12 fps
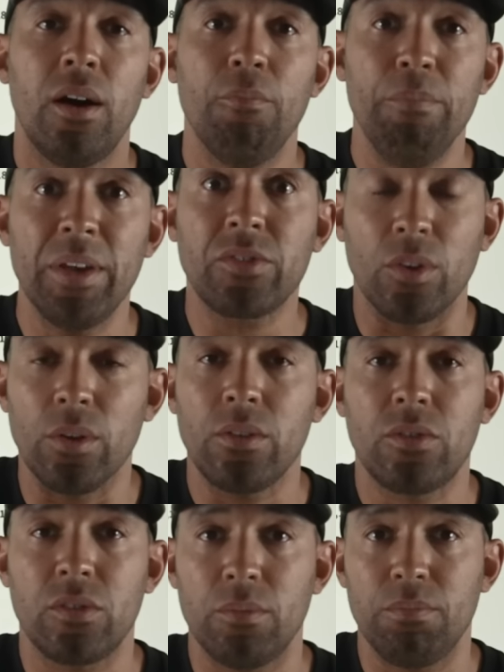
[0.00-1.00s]

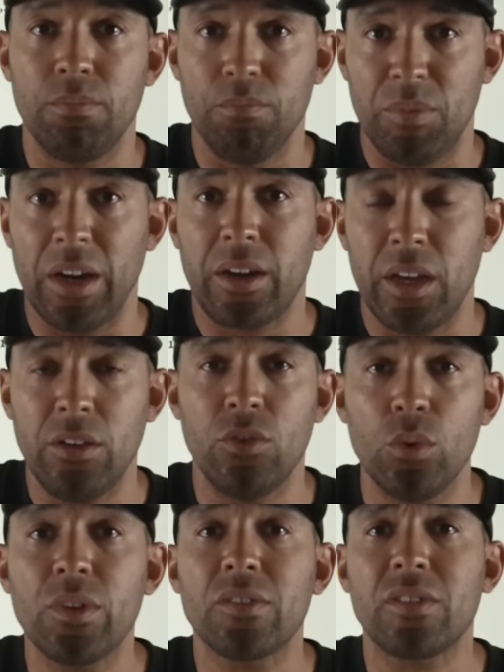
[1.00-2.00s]
missiles that can
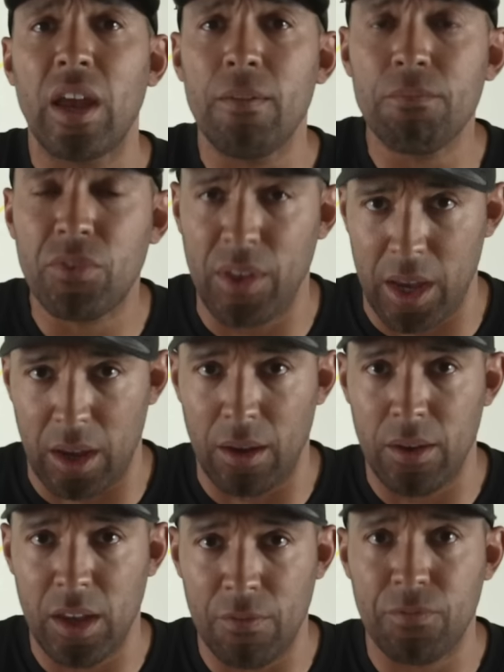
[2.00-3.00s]
do the same
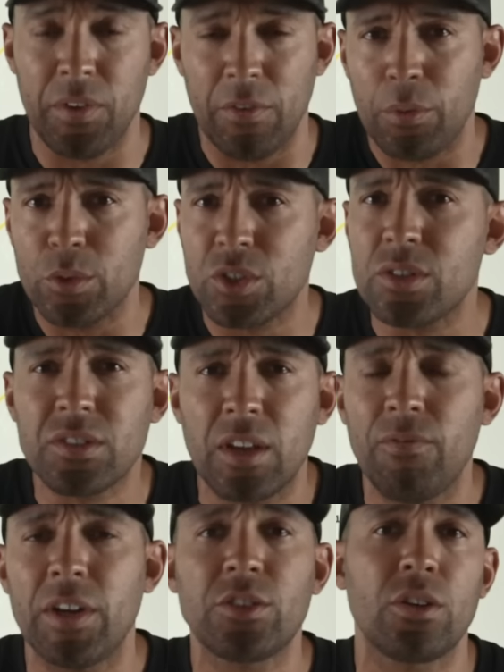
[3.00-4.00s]
thing if it was just
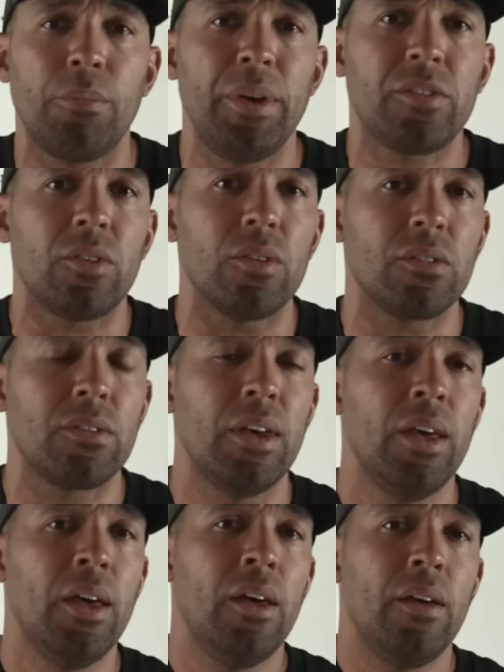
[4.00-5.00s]
conventional missiles.
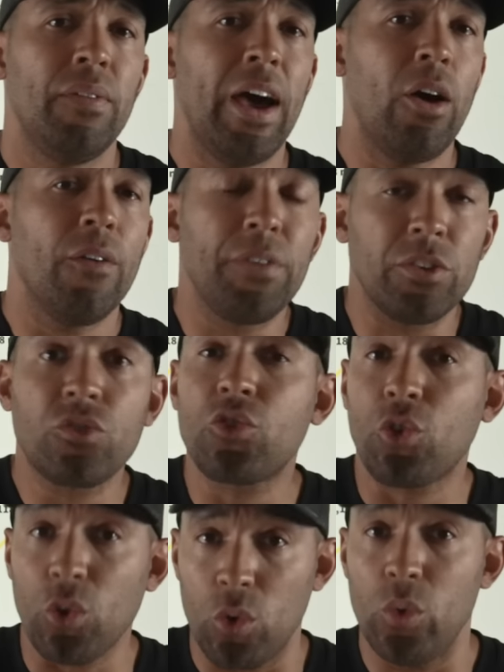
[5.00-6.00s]
Now, if it's
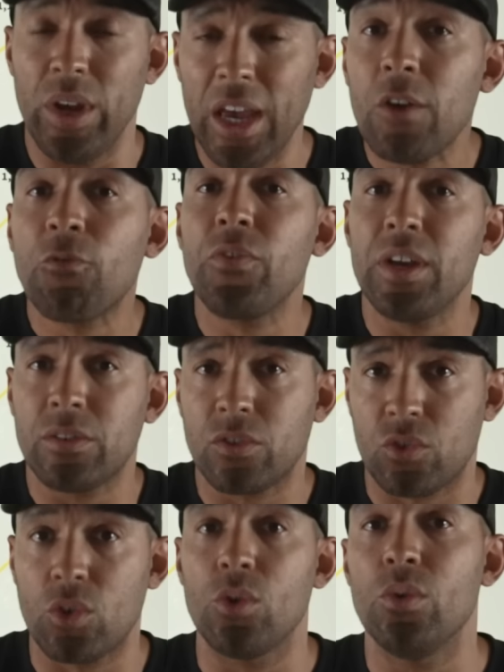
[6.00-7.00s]
true that
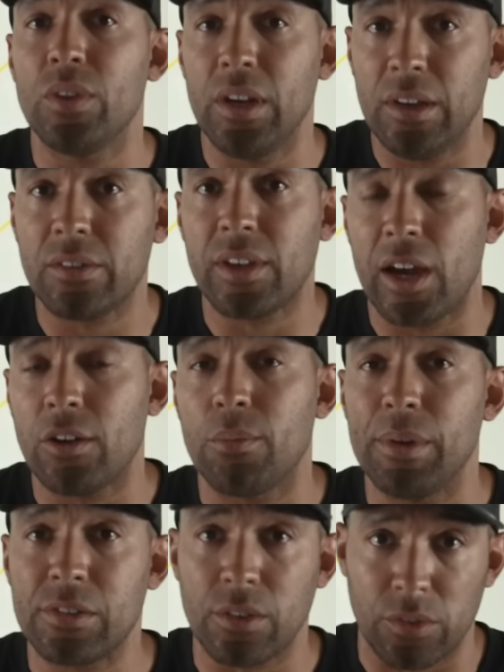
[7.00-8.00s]
Iskander
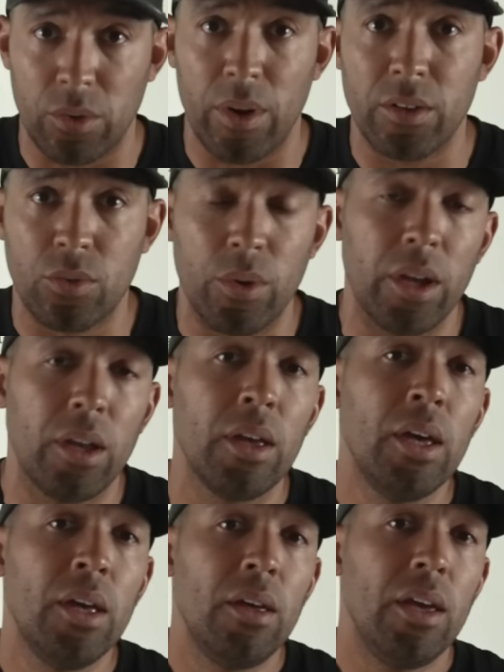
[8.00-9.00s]
missiles are entering
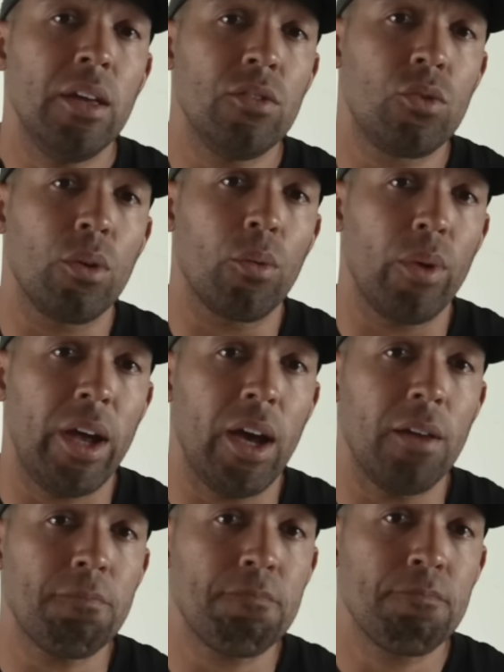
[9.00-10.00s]
into
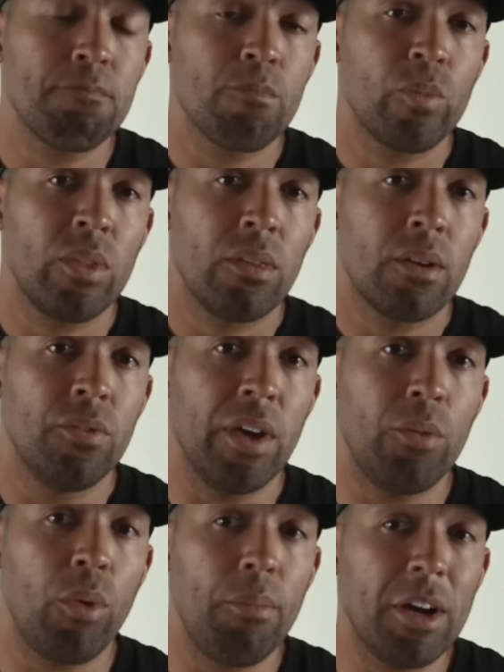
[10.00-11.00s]
Iran,
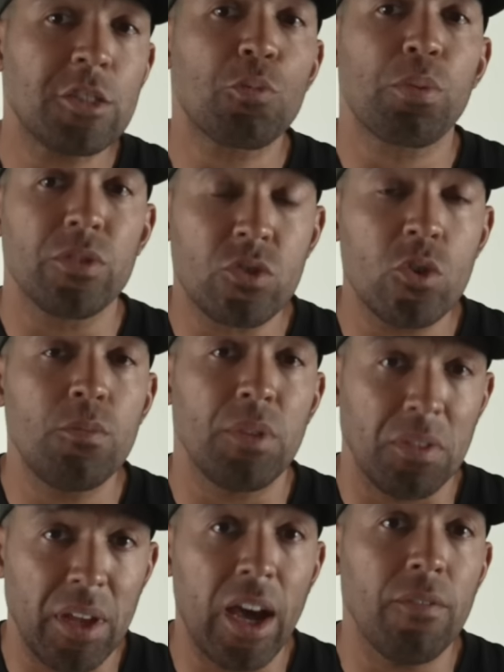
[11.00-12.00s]
then we must presume
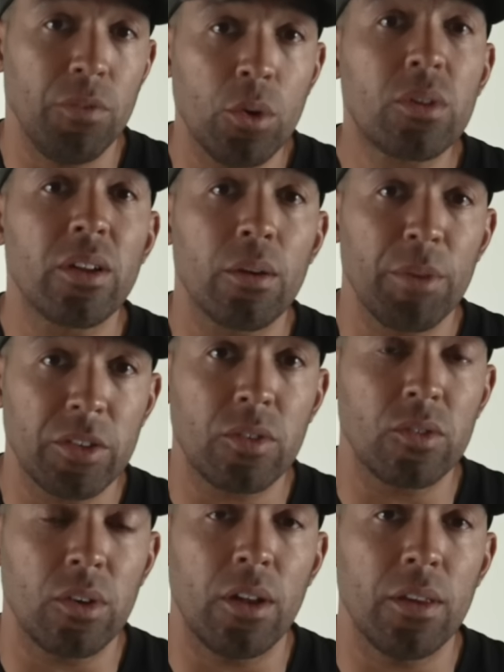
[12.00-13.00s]
that they have nuclear
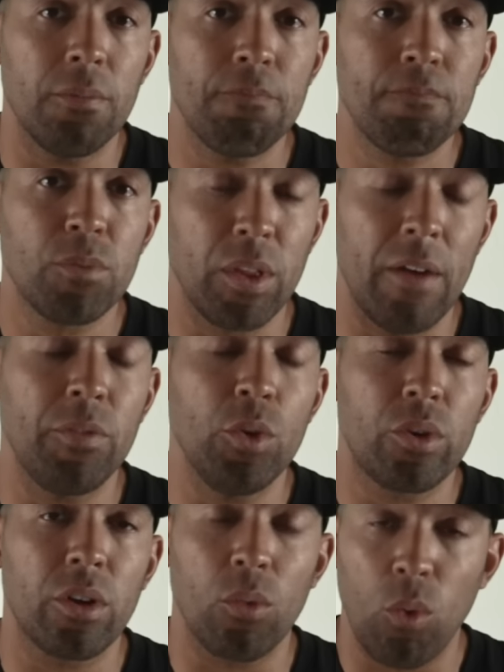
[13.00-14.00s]
missiles on them. They have
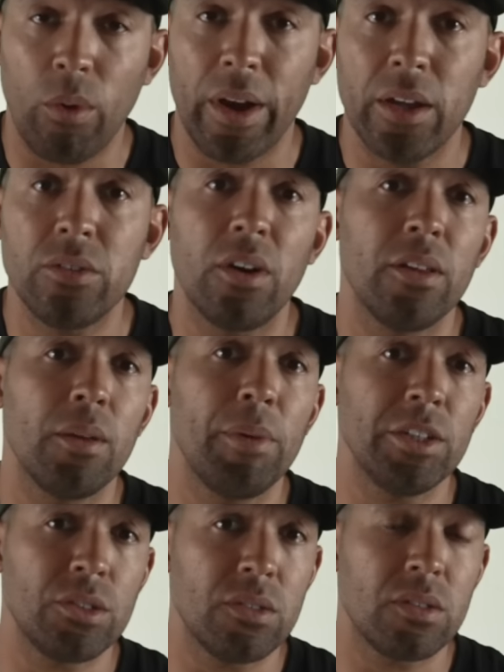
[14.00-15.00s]
nuclear warheads on them,
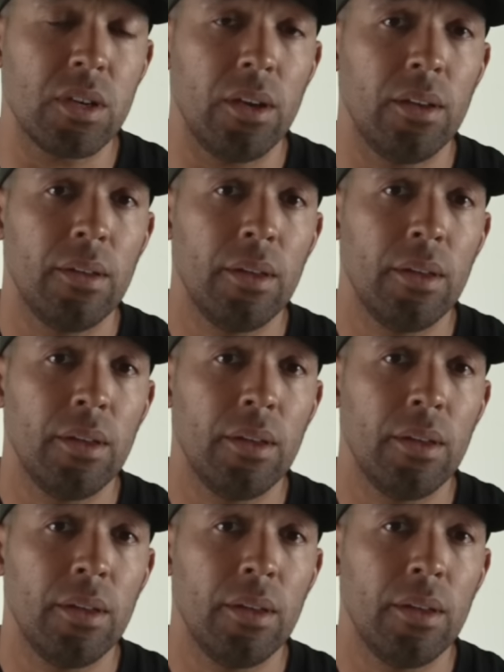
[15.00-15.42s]
I should say.